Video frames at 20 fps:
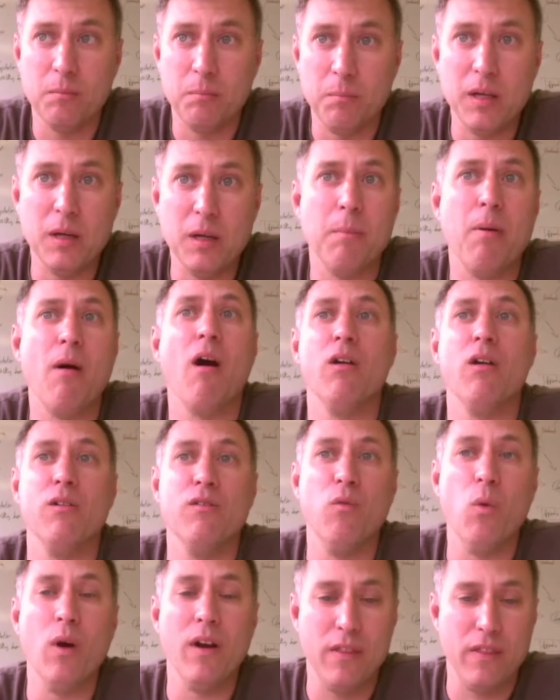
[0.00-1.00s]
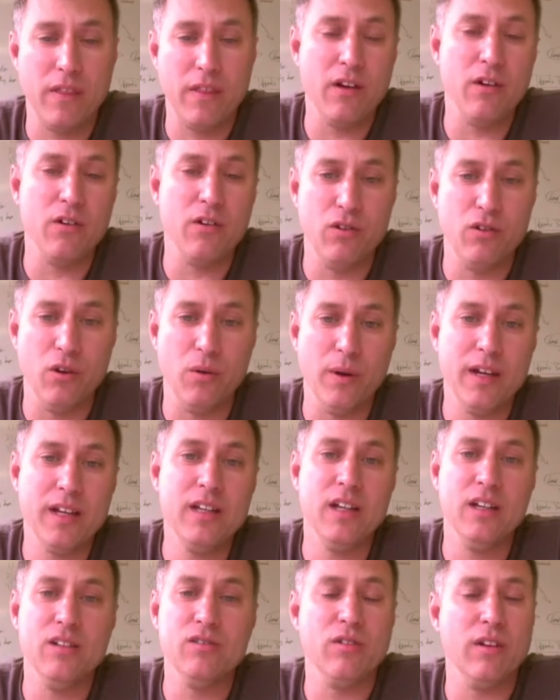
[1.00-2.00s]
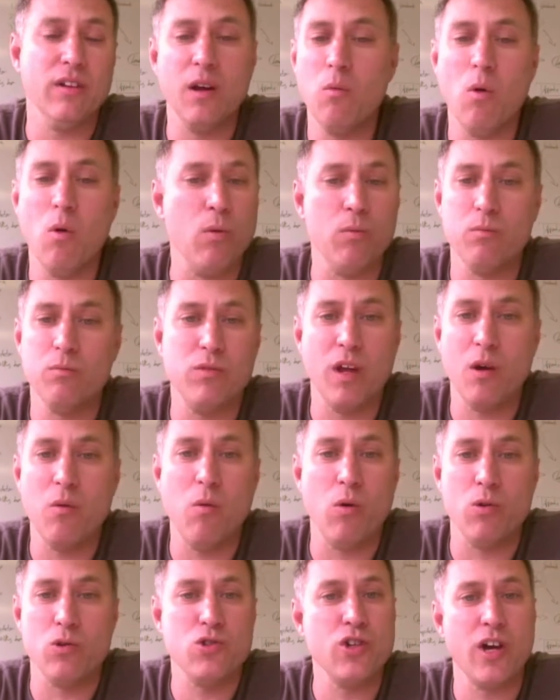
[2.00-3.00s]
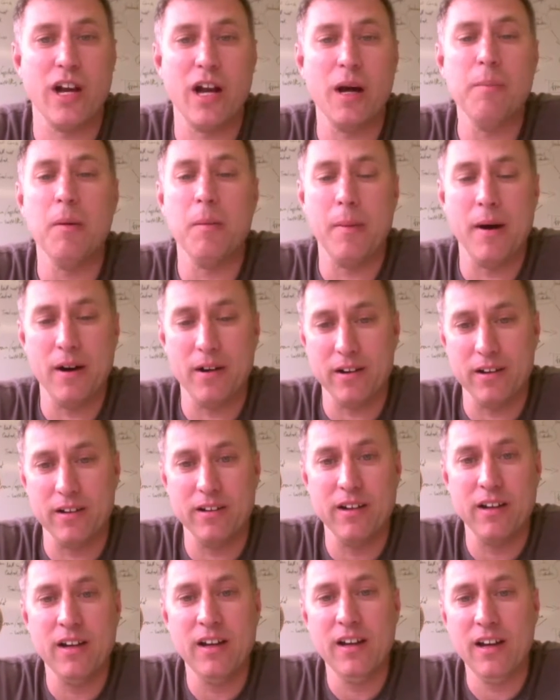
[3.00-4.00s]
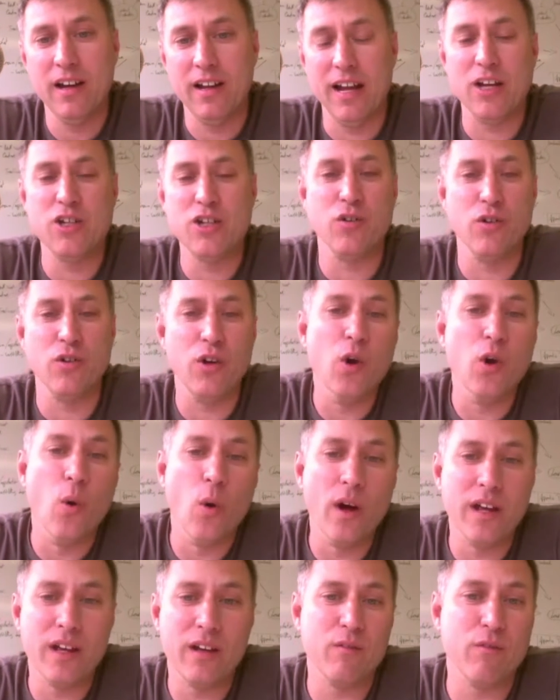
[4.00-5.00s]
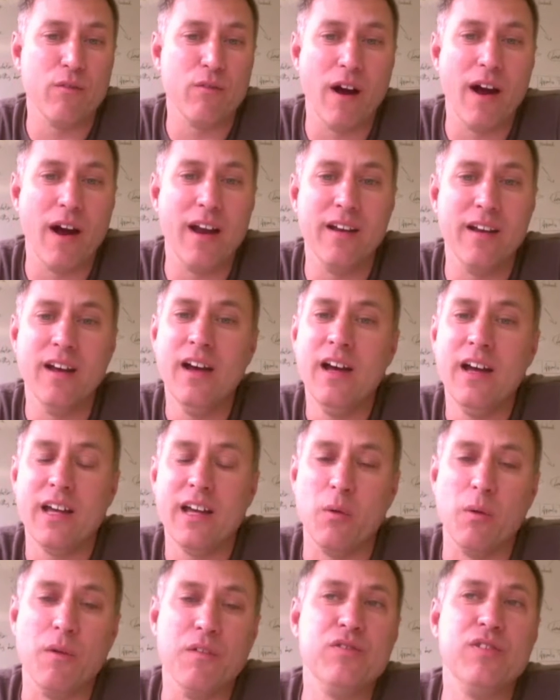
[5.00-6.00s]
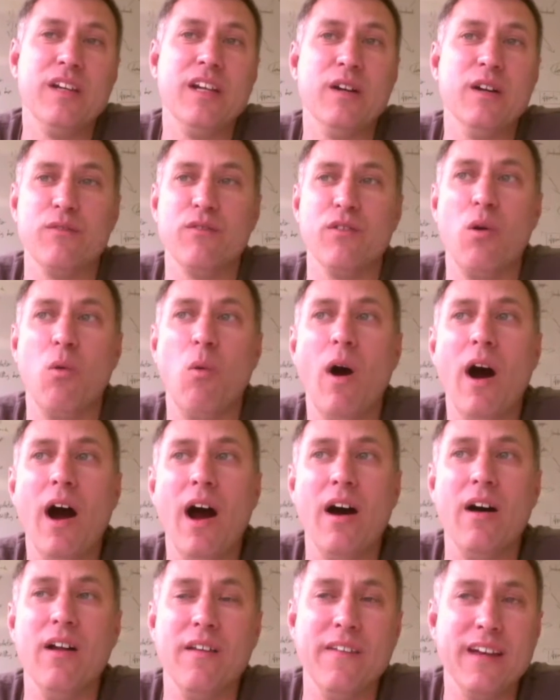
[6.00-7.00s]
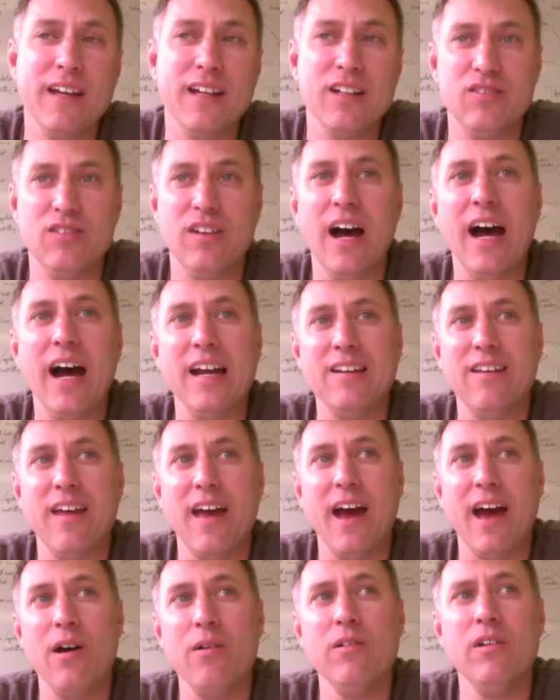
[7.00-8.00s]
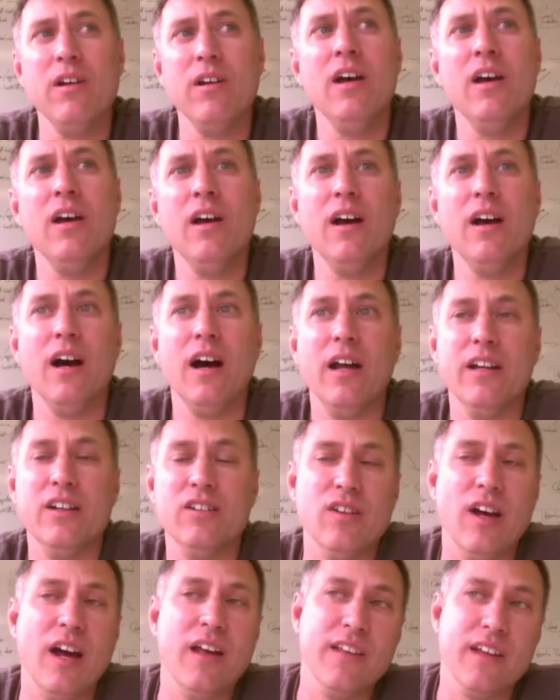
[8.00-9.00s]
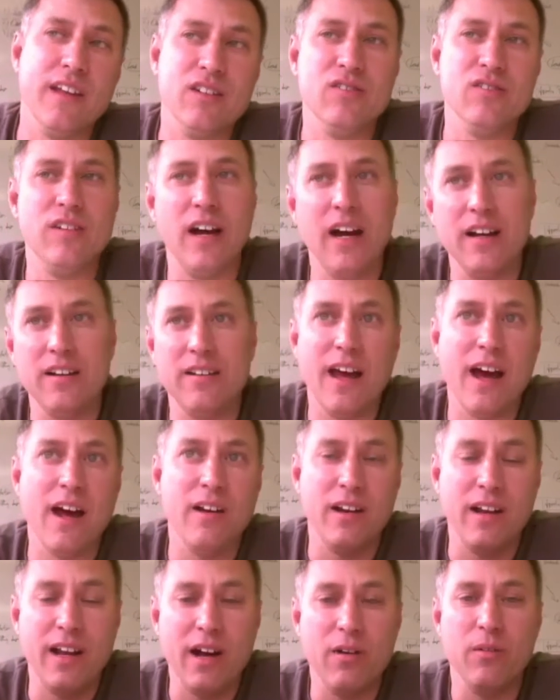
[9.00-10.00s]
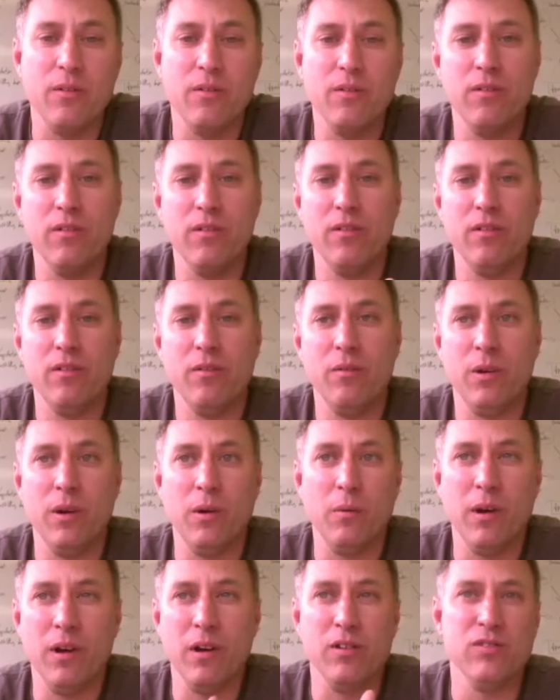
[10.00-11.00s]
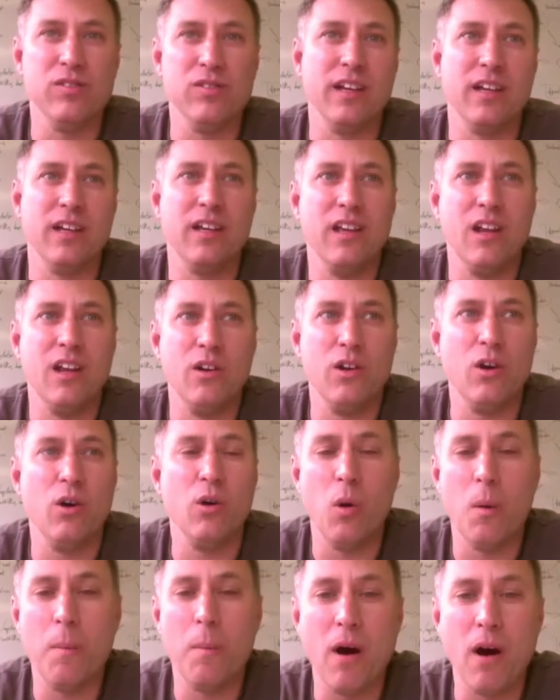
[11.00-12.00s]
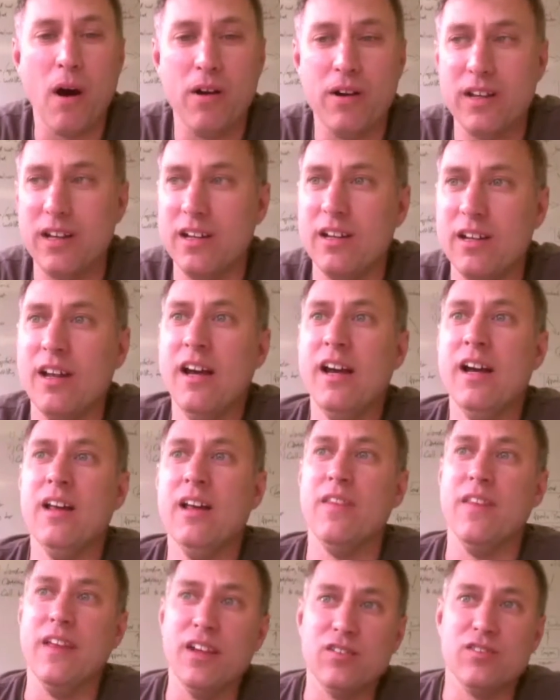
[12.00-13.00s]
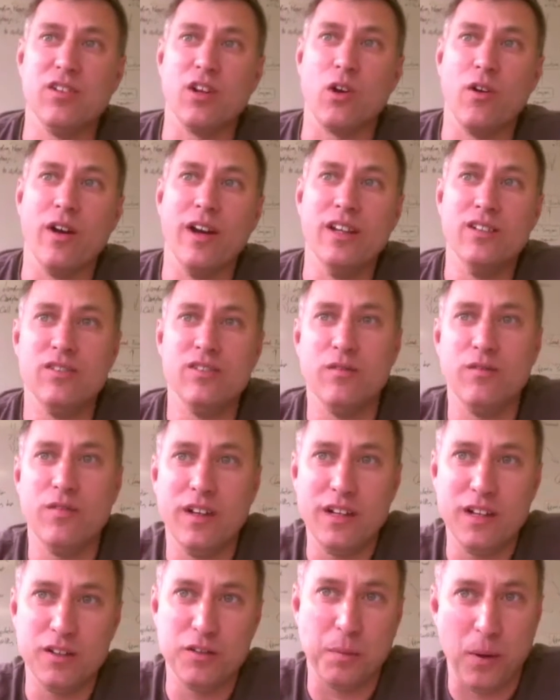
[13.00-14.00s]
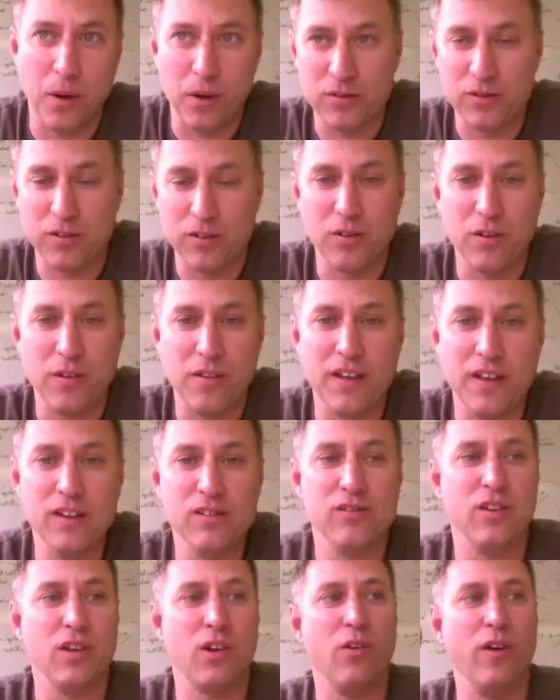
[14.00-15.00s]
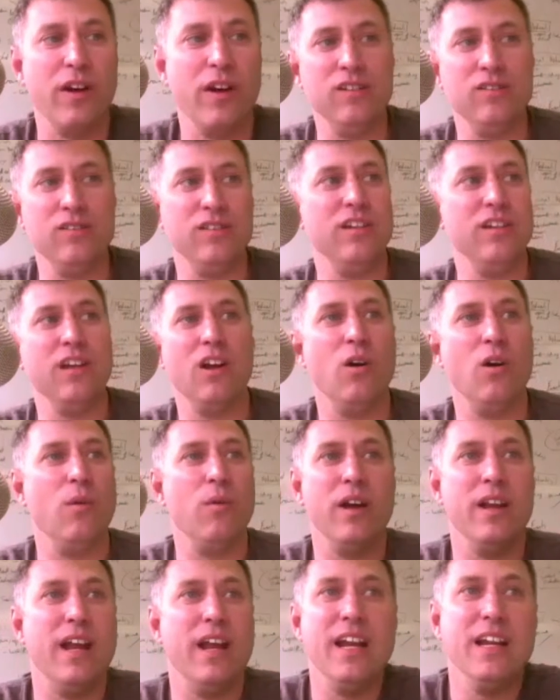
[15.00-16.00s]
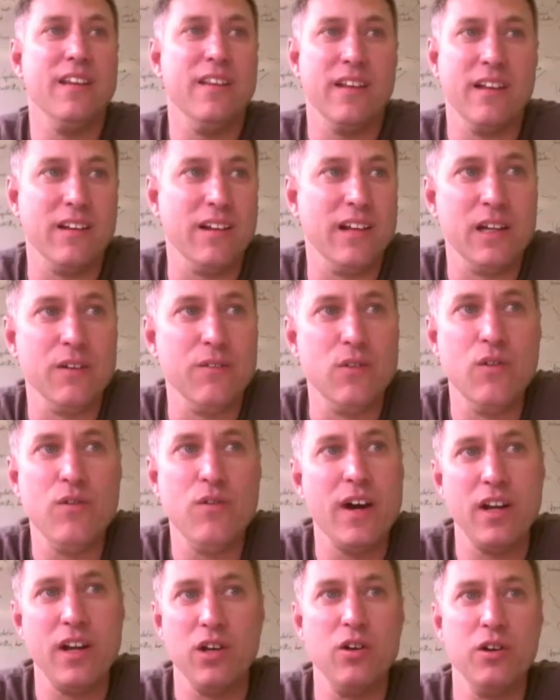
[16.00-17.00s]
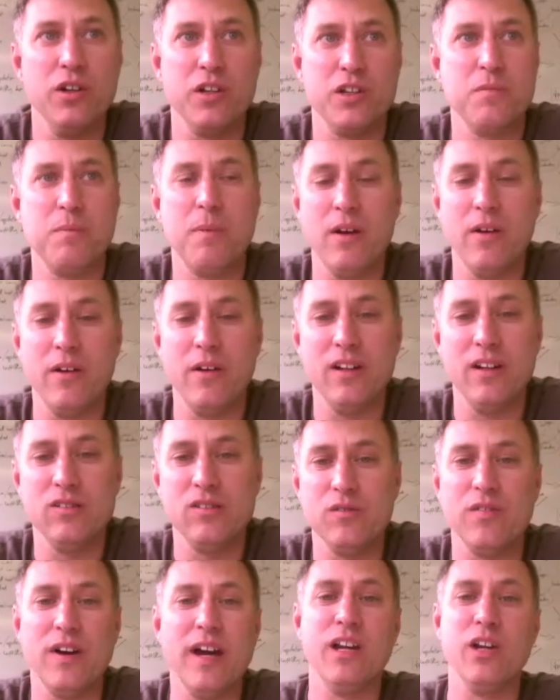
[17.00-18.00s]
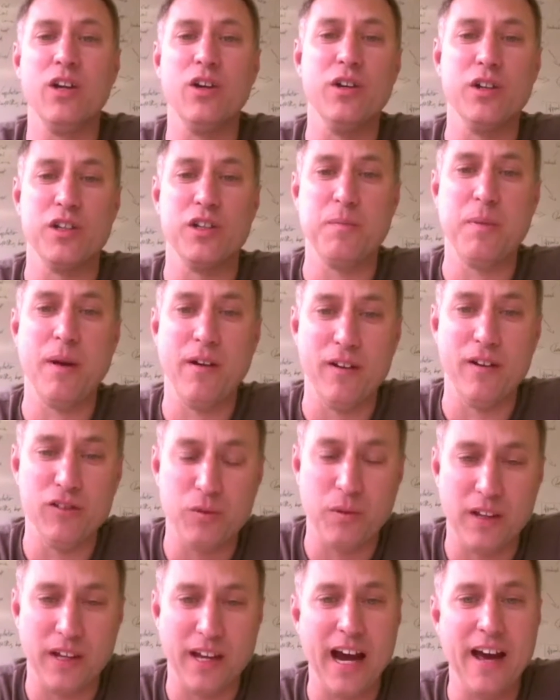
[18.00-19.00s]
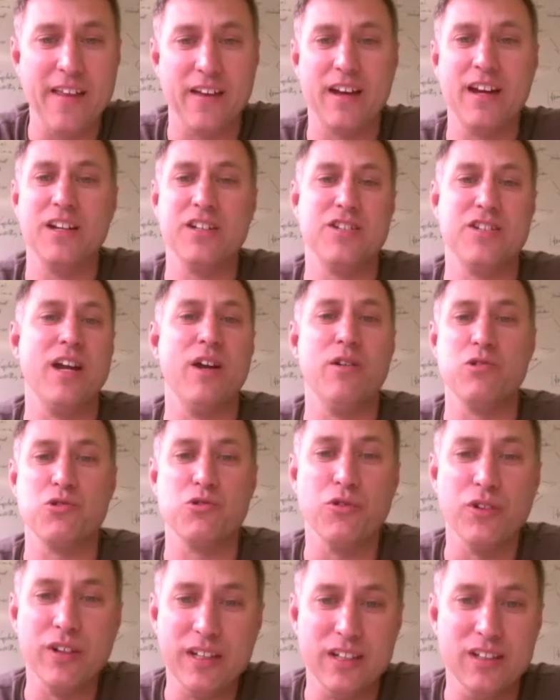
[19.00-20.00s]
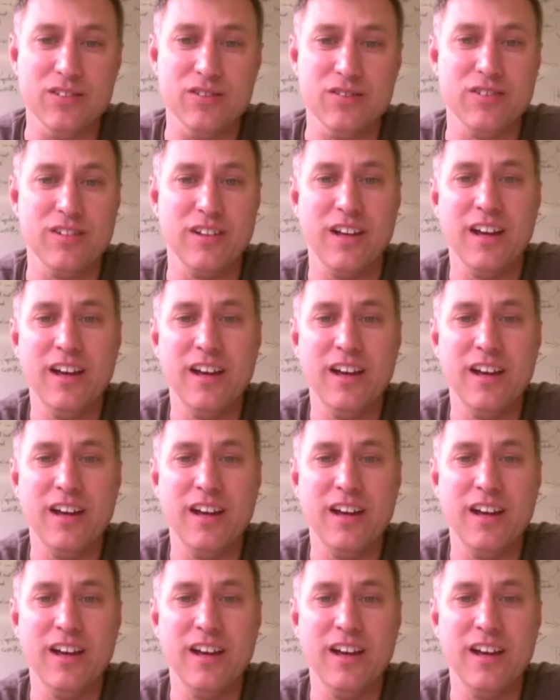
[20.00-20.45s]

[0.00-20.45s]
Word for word: be a part of what they're doing. And so they won't, they won't shut up about it. And that's your annoying friend. And we've seen it for a while. I think it's died down and it's, I think it's died down. And now whereas like, you know, you go to a party and there's the crazy fitness person or there's the crazy, you know, in anything, like if you've had a good experience, if I had a good experience with a guy that cuts down trees,